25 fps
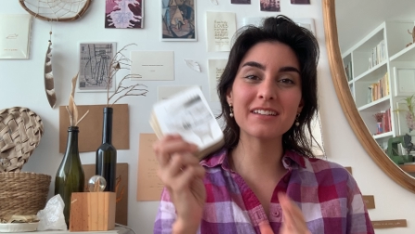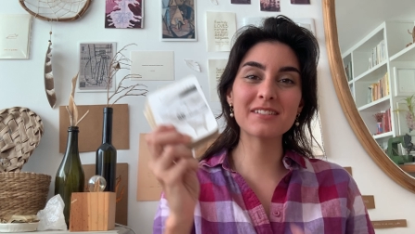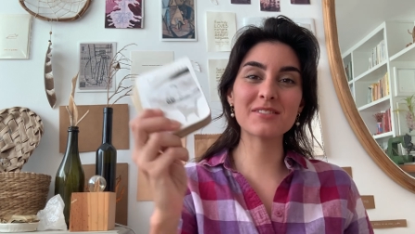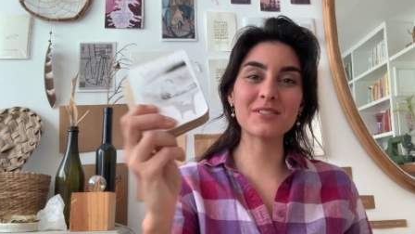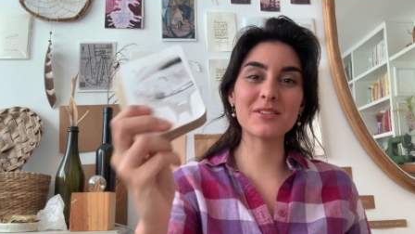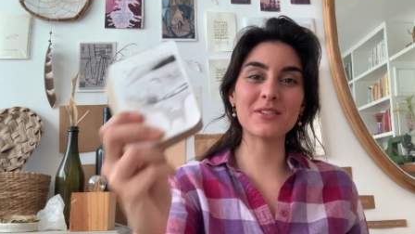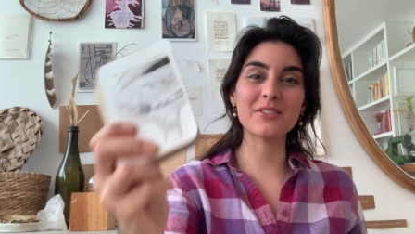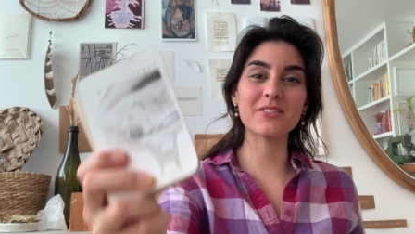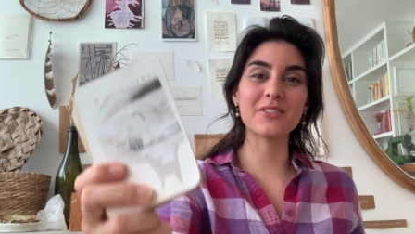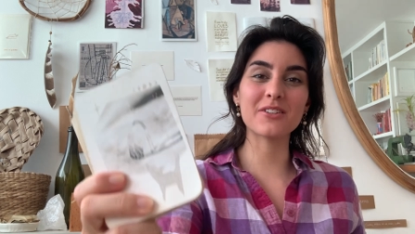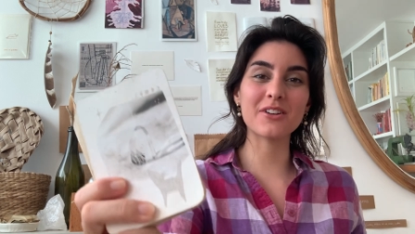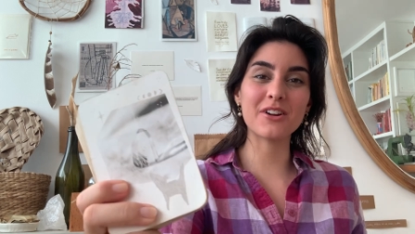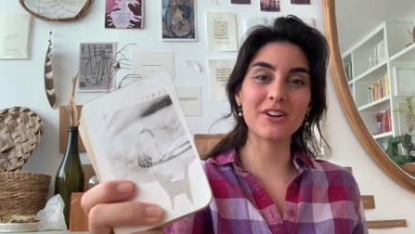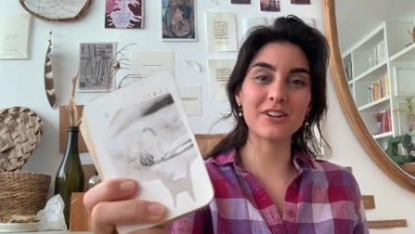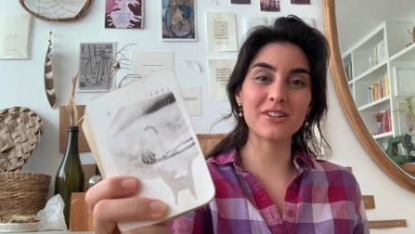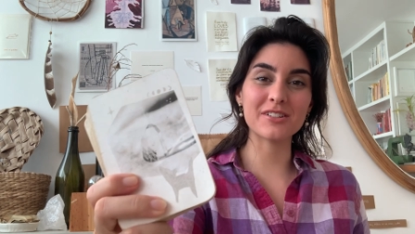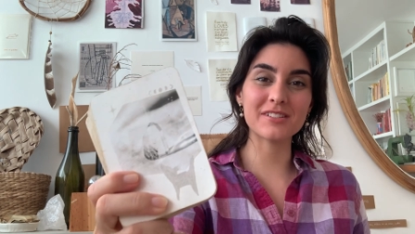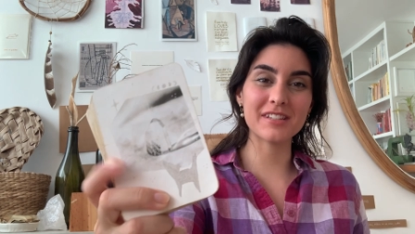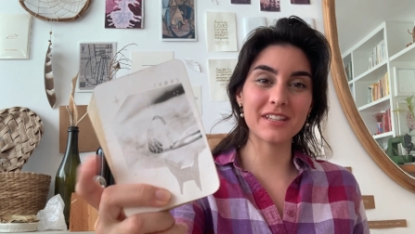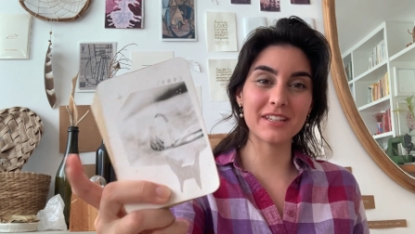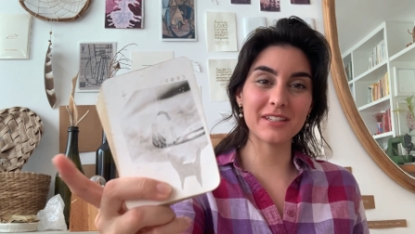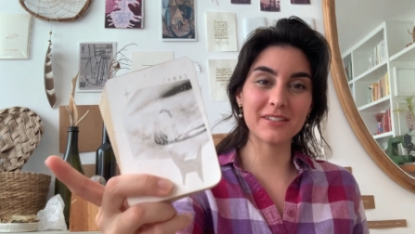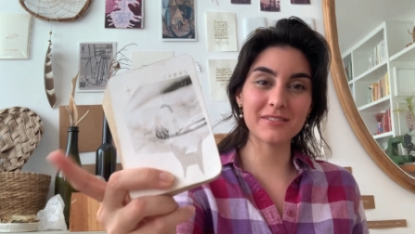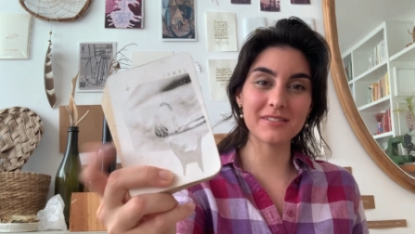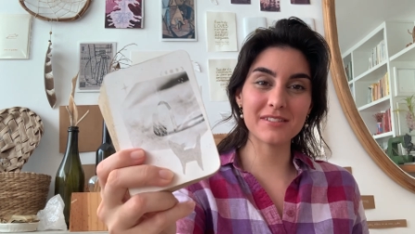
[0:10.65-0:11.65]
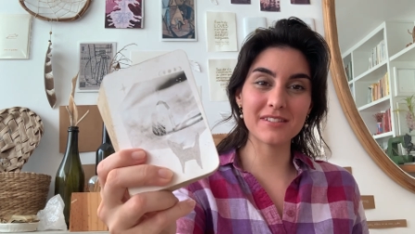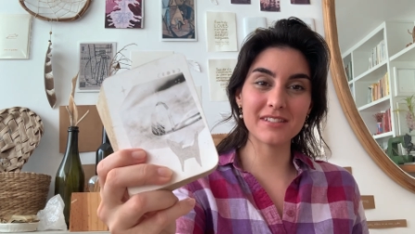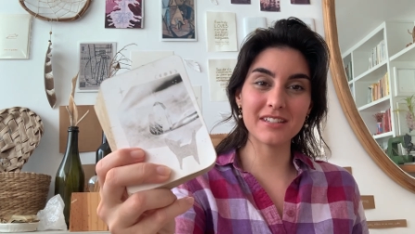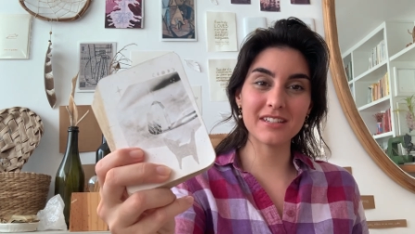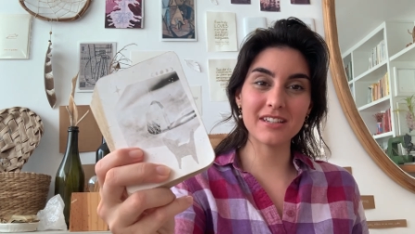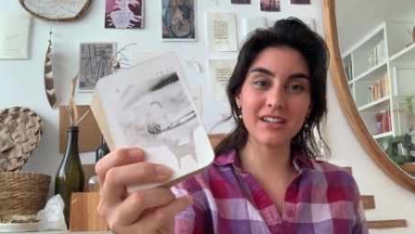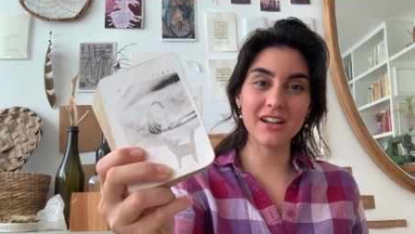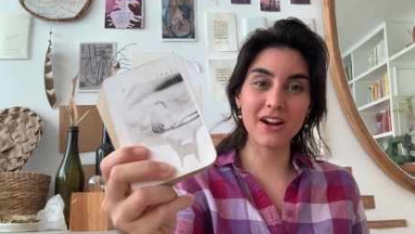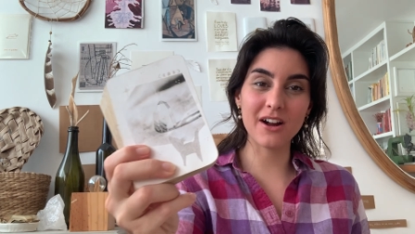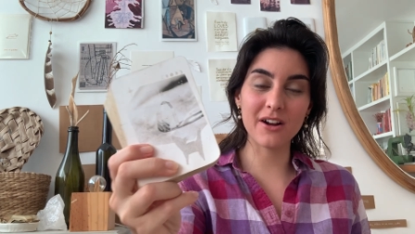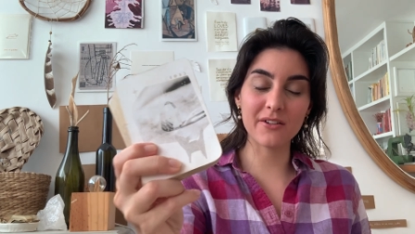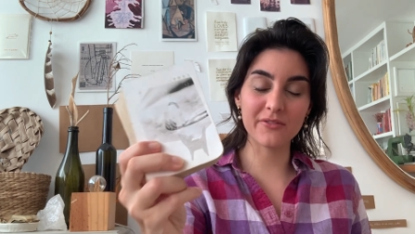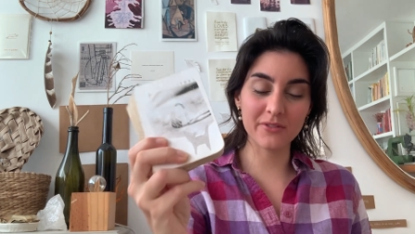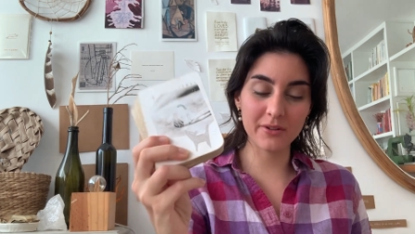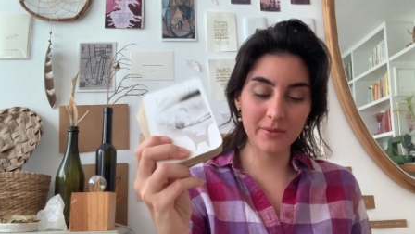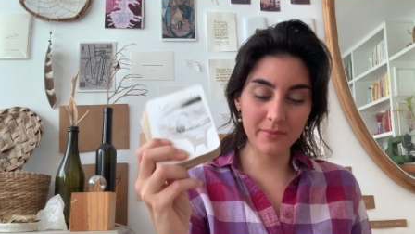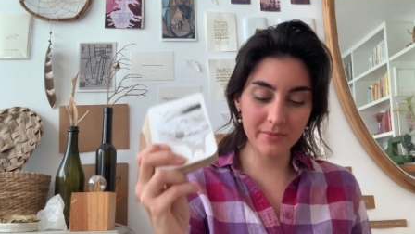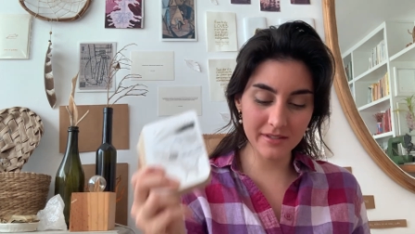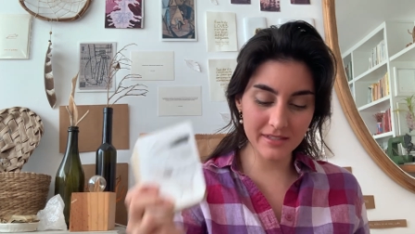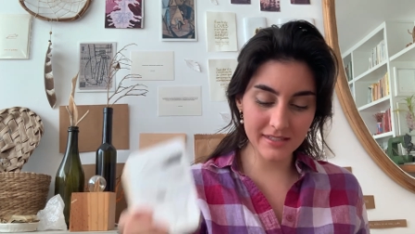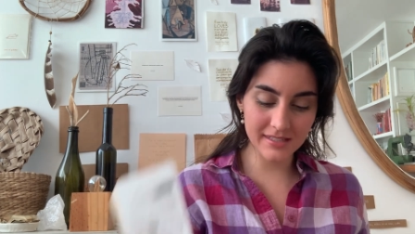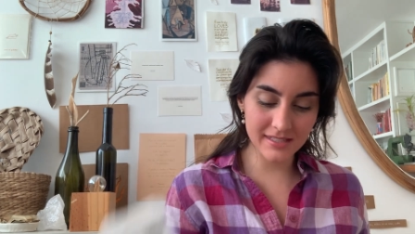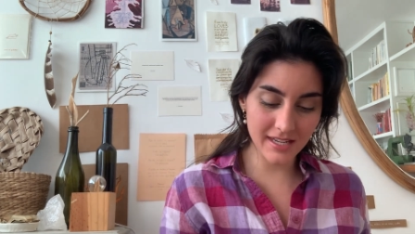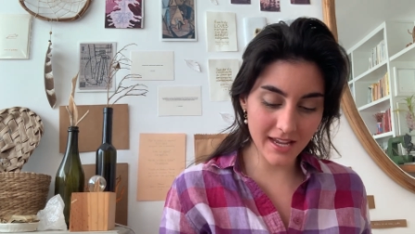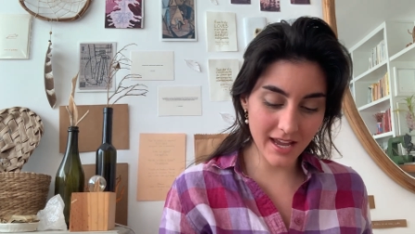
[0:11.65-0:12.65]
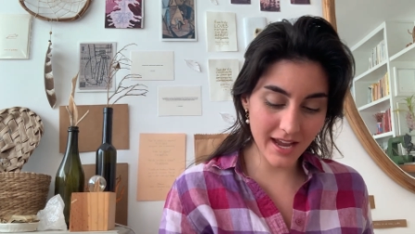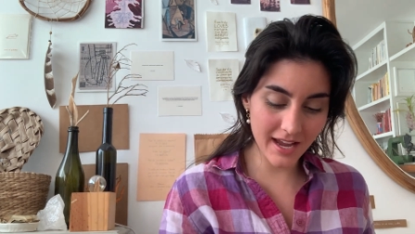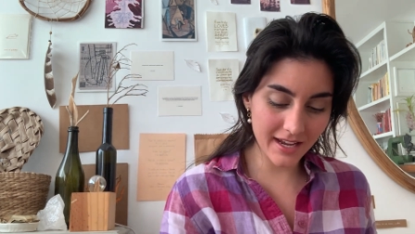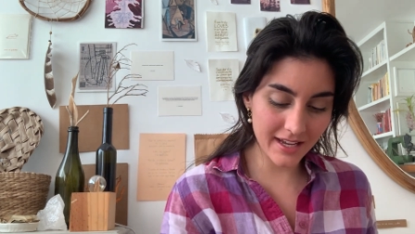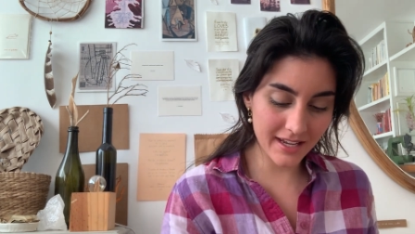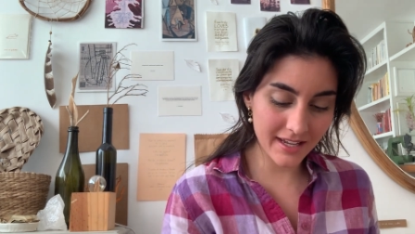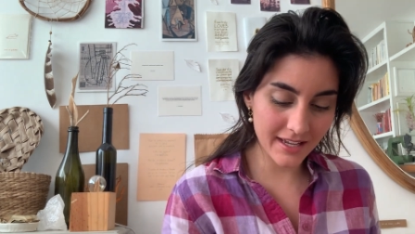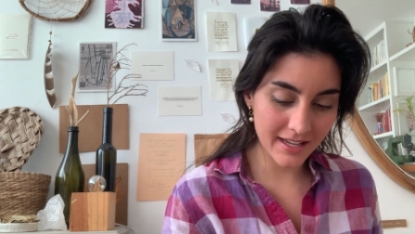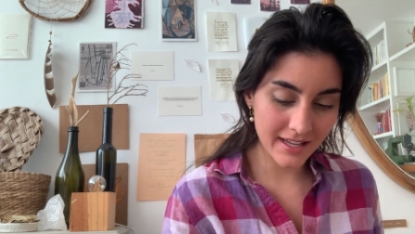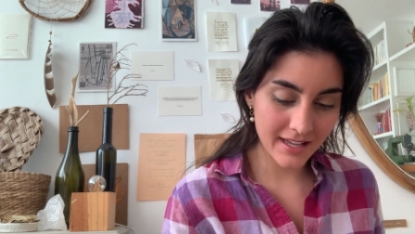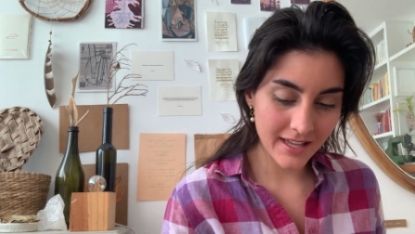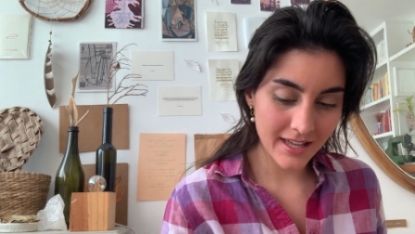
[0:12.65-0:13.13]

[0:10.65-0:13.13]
so the cards that you'll see are from this deck.